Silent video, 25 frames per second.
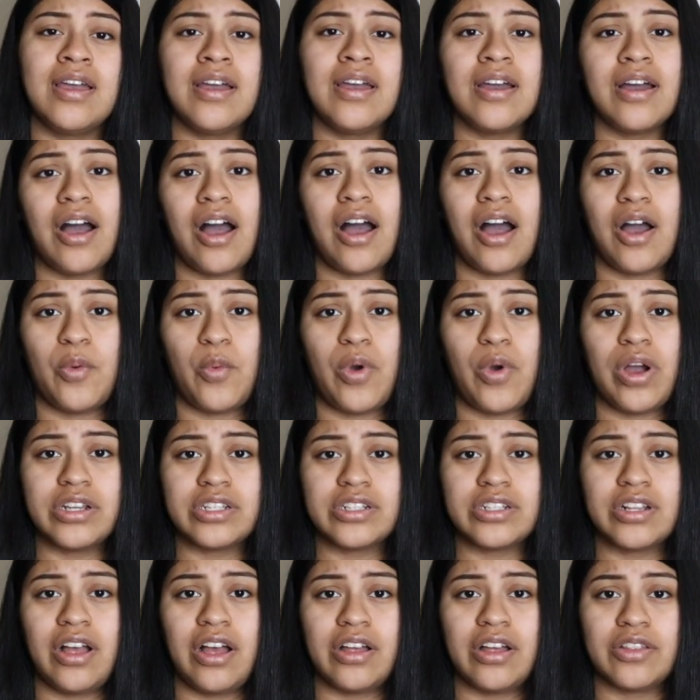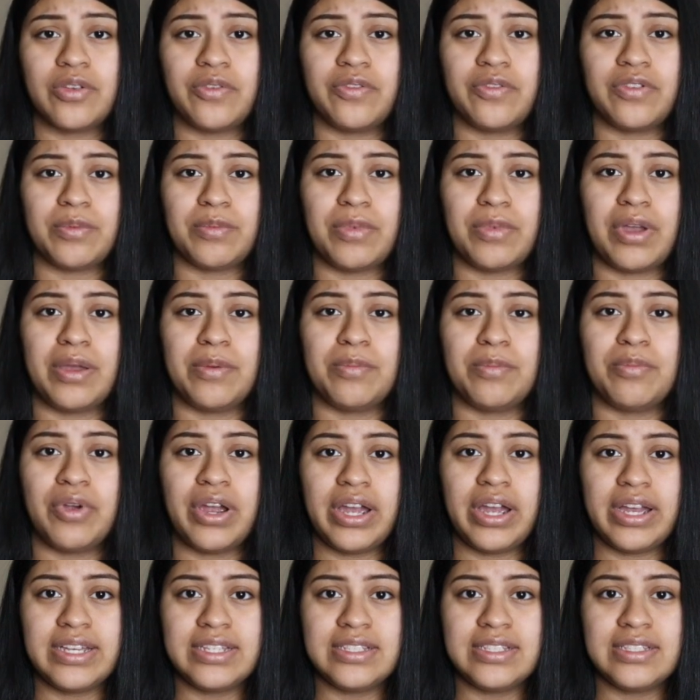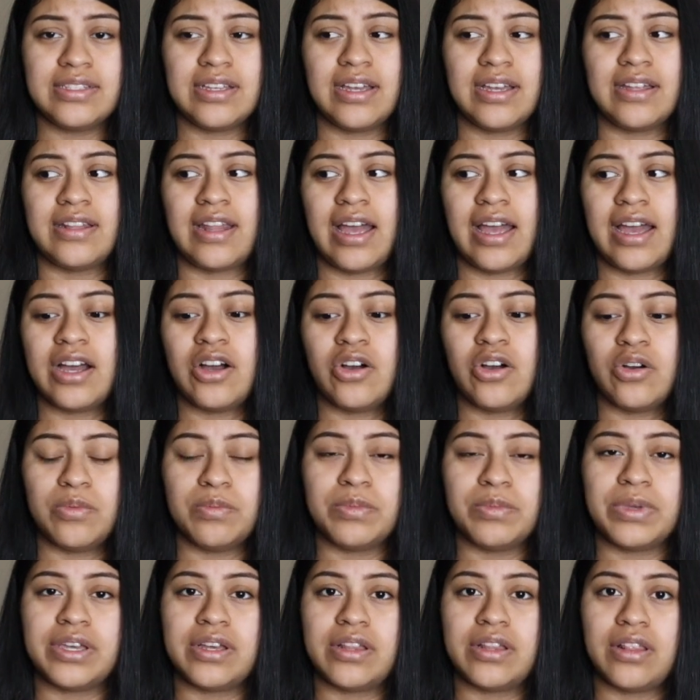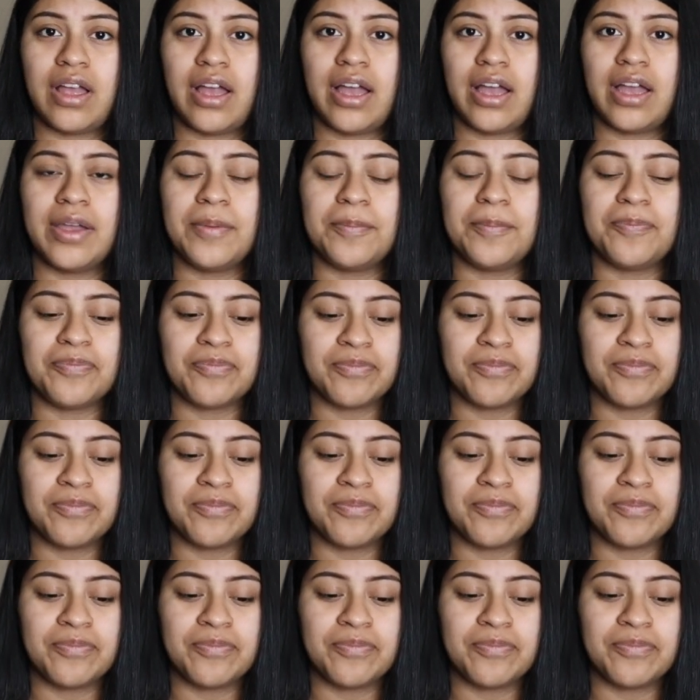hot washcloth over my breast, and that helped me a lot.